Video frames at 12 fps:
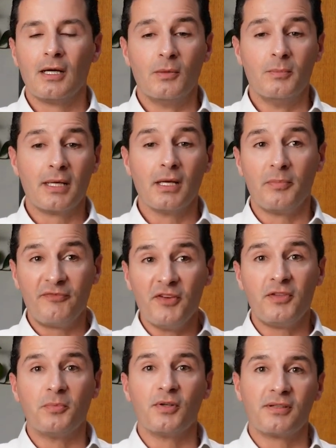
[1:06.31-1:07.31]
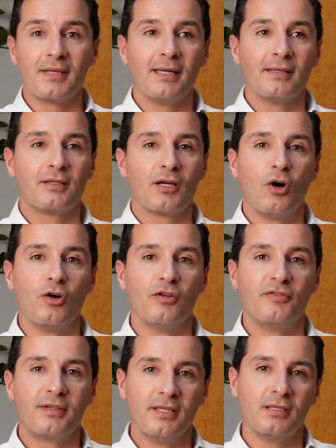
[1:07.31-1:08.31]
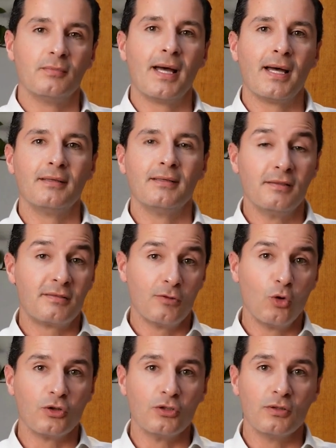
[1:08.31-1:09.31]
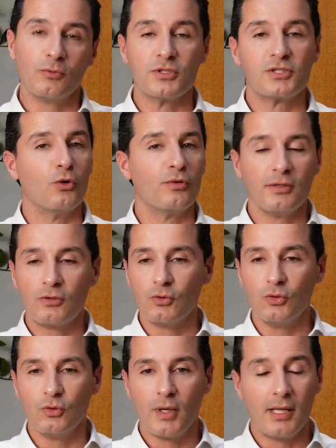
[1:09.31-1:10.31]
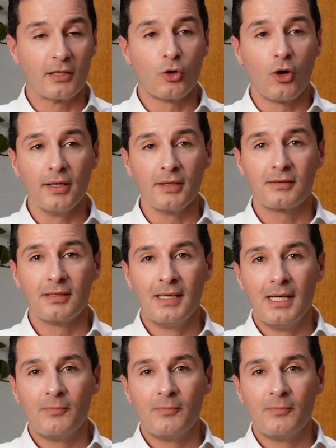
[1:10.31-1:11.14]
making up 50% of tin demand, is solder, which goes into electronics.